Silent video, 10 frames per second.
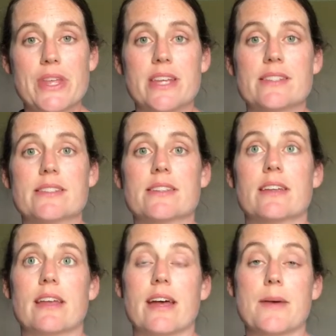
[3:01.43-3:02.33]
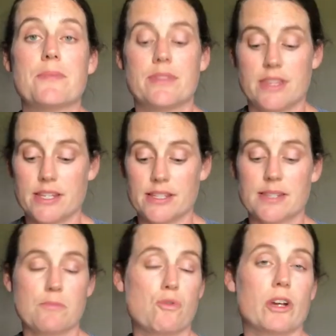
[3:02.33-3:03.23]
this. This
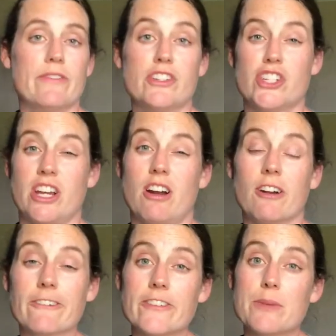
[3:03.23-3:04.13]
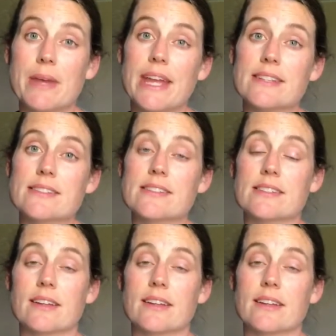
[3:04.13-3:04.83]
is more of a geography-based